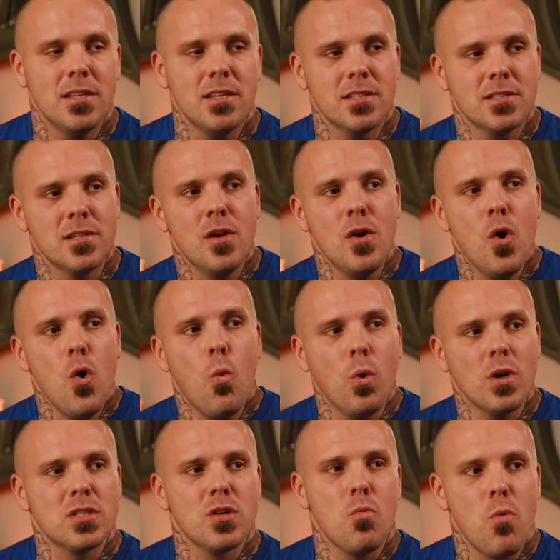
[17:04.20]
in this.
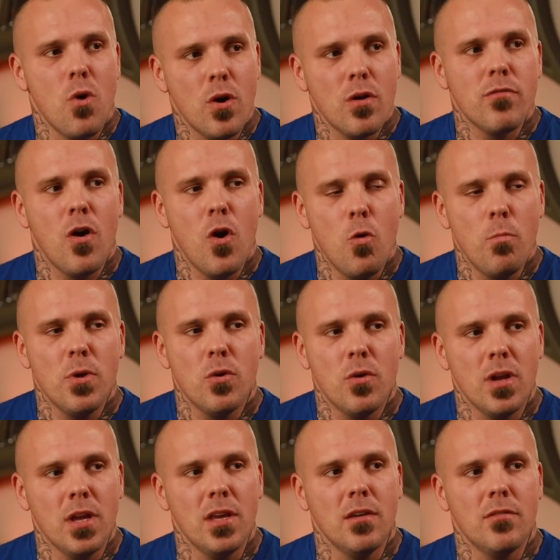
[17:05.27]
What's a word of hope you
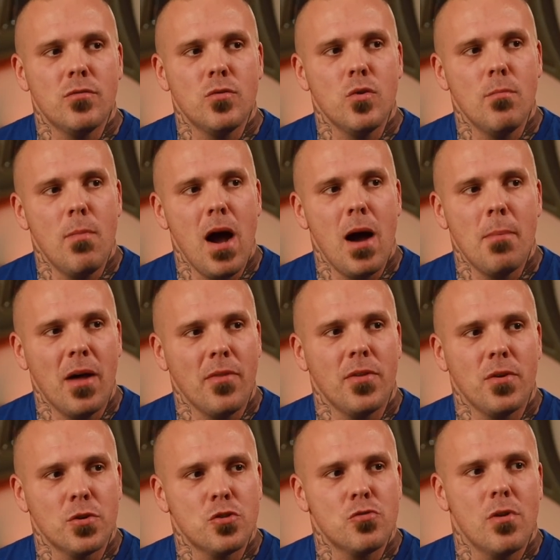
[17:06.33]
can give to a mom out
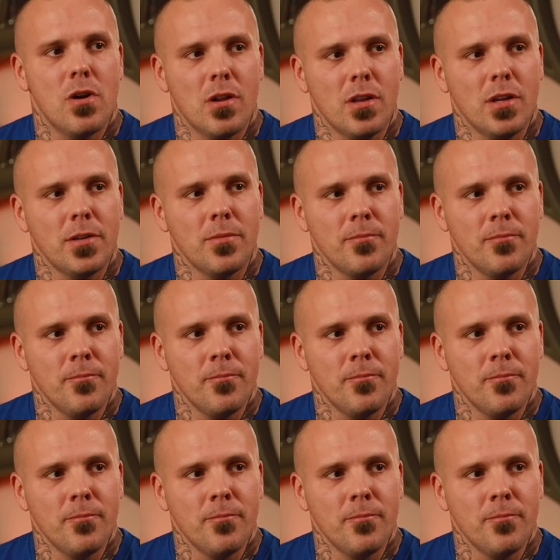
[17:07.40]
there struggling?